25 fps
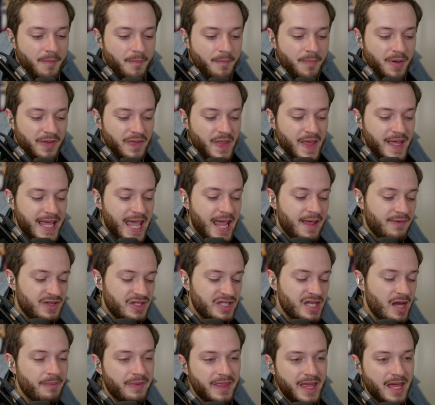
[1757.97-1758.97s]
But they gave
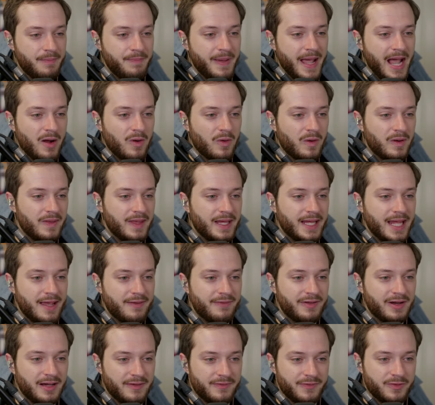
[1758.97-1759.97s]
some of that power and they
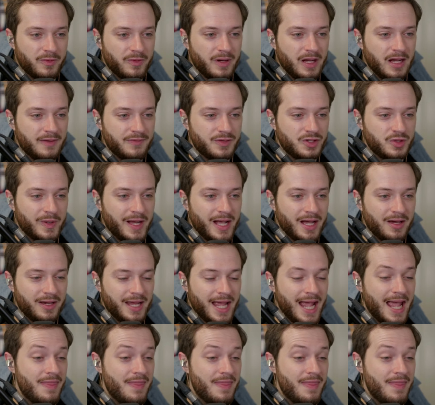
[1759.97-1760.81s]
gave it off off Shroud.